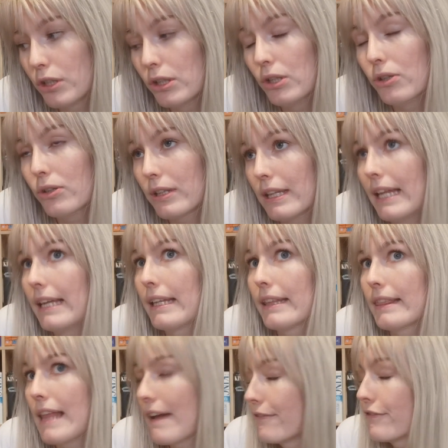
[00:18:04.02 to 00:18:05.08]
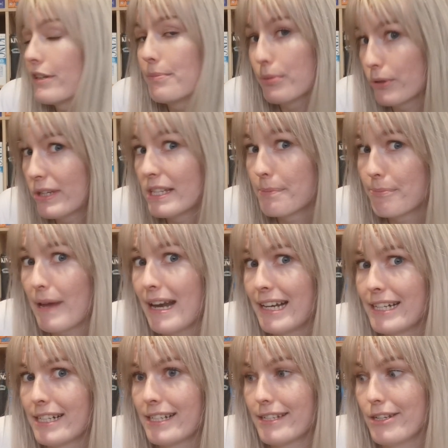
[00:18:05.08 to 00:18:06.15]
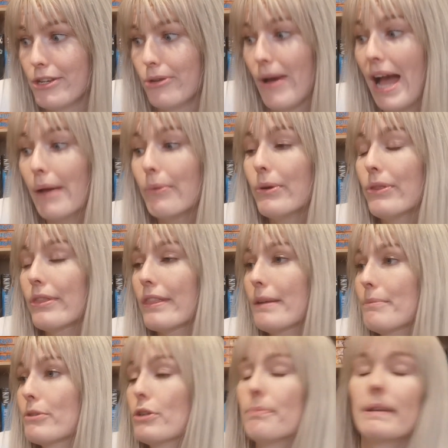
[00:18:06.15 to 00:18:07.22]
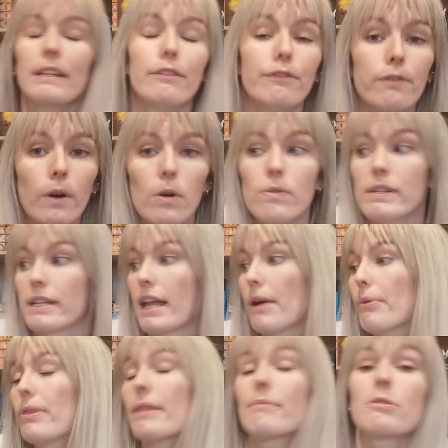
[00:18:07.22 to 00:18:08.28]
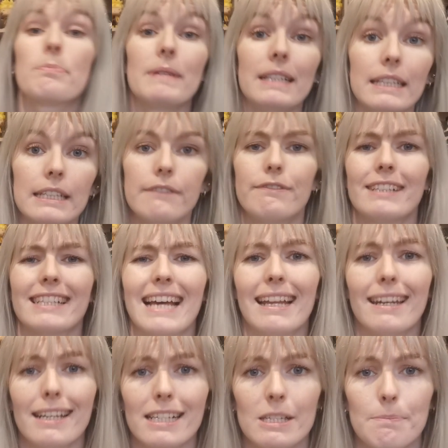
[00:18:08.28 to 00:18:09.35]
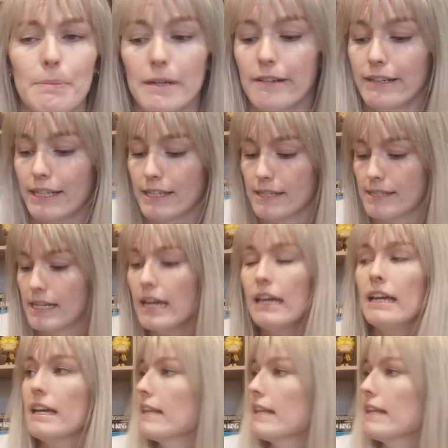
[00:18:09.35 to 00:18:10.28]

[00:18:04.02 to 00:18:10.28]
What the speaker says: to look like every book is brand new. I want them to be folded. I want them to be lived in and experienced.